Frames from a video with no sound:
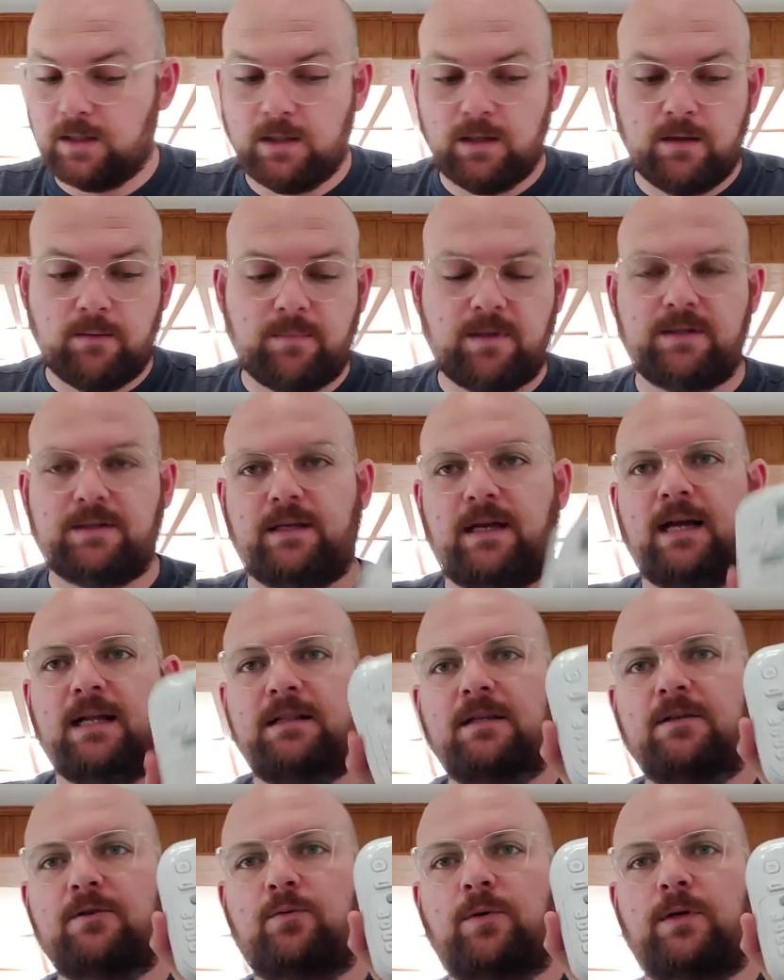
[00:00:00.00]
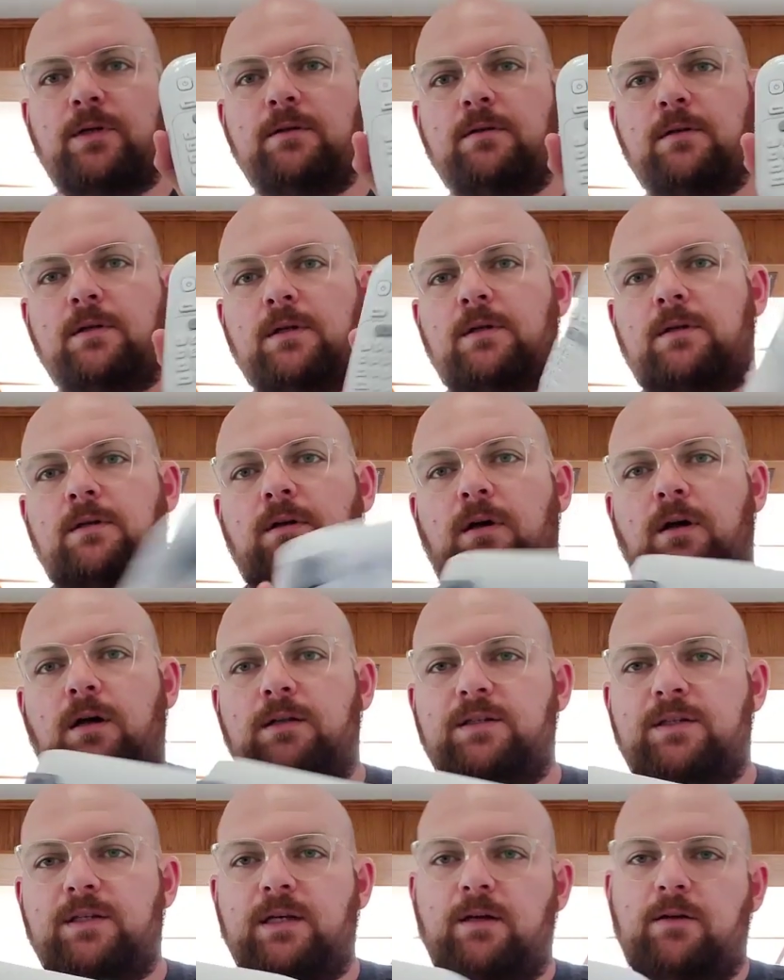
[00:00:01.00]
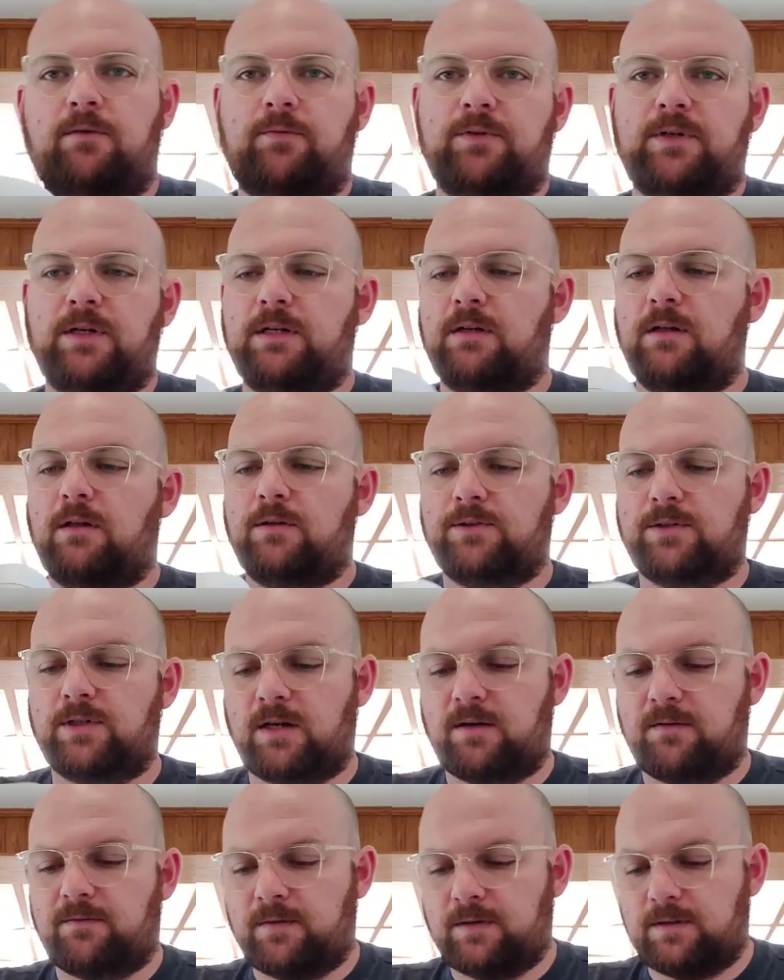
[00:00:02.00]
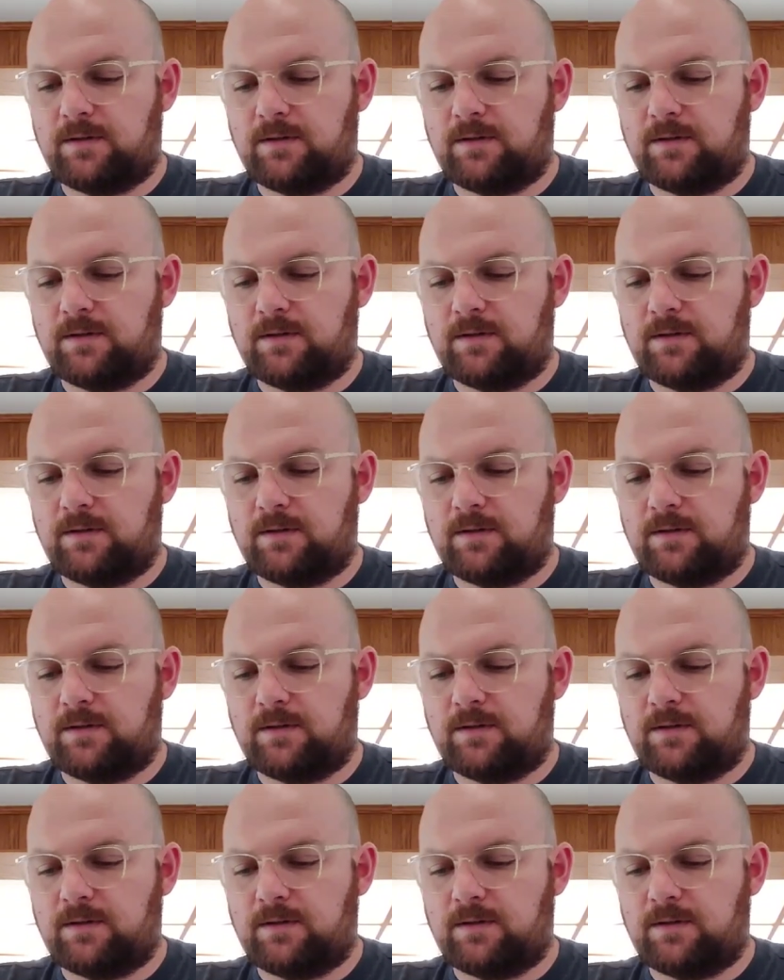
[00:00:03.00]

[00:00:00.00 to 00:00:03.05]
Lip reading: Because I got this one on sale for $10 off.